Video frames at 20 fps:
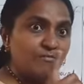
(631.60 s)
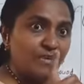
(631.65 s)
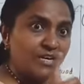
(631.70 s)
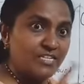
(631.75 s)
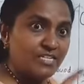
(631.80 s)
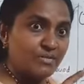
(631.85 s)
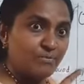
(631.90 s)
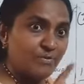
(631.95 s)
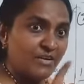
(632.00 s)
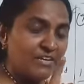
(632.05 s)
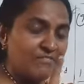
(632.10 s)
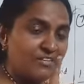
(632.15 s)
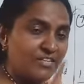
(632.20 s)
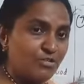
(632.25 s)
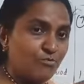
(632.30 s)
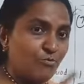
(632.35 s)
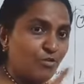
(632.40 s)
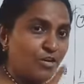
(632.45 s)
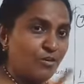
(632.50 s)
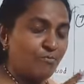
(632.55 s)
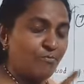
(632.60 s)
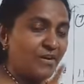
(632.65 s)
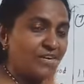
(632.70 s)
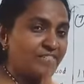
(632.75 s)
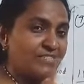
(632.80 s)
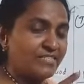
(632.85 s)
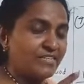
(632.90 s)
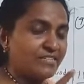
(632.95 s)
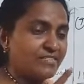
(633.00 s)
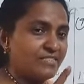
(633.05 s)
Multiply with
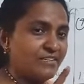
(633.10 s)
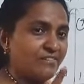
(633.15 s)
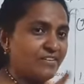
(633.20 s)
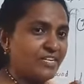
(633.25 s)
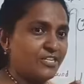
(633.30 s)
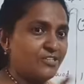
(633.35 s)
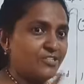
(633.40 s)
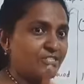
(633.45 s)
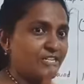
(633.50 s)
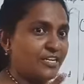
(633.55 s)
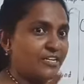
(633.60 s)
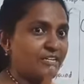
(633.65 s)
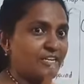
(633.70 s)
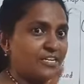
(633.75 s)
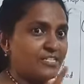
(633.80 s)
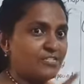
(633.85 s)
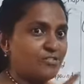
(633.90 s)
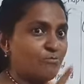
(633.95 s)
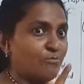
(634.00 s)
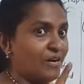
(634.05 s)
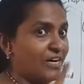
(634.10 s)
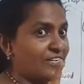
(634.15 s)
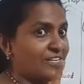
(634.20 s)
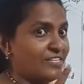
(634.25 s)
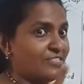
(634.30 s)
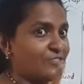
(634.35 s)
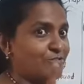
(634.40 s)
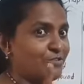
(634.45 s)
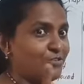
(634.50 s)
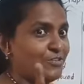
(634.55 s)
1.67 into 10 raised to
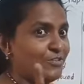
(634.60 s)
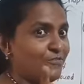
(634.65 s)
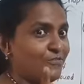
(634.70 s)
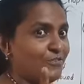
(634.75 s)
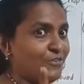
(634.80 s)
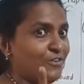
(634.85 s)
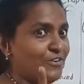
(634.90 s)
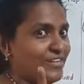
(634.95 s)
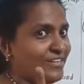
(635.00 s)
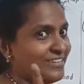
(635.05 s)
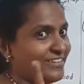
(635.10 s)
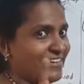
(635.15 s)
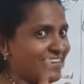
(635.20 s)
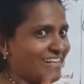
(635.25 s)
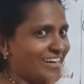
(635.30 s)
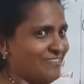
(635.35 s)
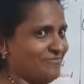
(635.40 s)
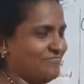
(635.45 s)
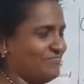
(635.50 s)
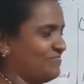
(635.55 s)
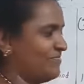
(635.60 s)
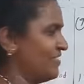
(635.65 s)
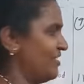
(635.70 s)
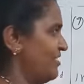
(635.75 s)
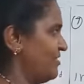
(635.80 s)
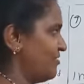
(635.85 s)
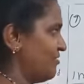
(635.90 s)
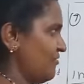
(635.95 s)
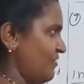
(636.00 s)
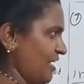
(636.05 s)
minus 24 gram.
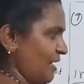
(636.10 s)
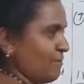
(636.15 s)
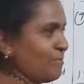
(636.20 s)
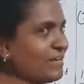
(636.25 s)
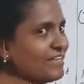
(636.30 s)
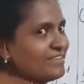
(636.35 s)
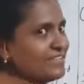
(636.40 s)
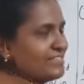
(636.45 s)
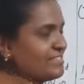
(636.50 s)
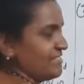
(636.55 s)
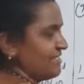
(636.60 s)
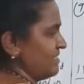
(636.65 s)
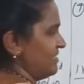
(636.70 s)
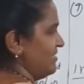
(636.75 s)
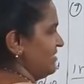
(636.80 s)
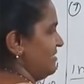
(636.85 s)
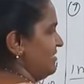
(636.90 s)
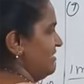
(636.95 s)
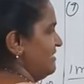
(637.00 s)
So we apply this